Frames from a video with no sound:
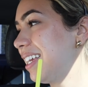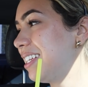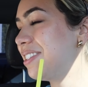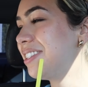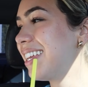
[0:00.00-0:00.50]

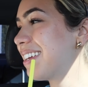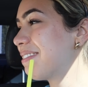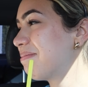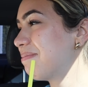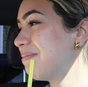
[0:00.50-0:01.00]
It's just like
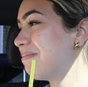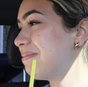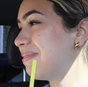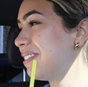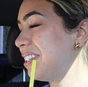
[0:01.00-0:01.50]

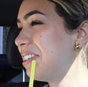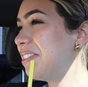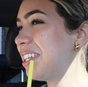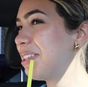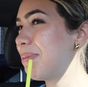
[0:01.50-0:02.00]

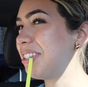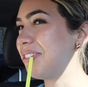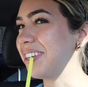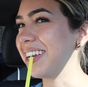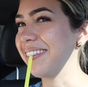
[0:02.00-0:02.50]
literally the
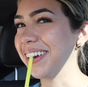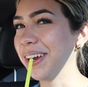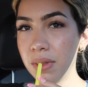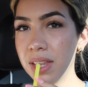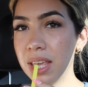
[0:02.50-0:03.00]
best drink
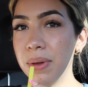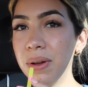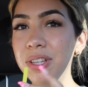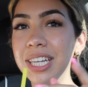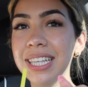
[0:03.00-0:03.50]
ever. Can we
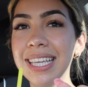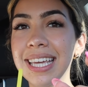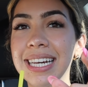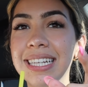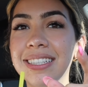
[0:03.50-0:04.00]
go look at the
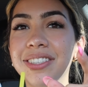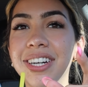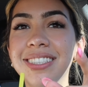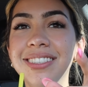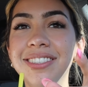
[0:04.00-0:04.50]
kitties
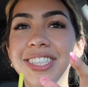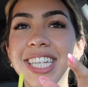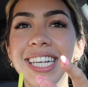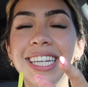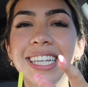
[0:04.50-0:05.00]
across the
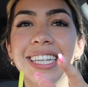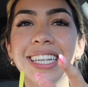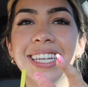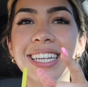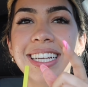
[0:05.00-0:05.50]
street?
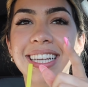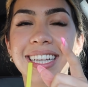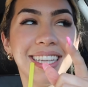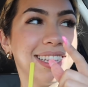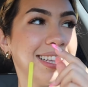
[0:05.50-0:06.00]
Yeah.
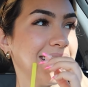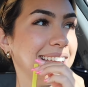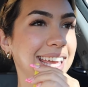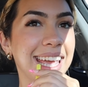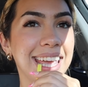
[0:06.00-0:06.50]

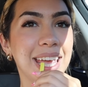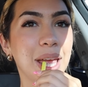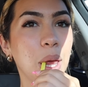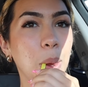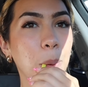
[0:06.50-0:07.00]
Okay. Of
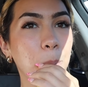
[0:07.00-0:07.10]
course.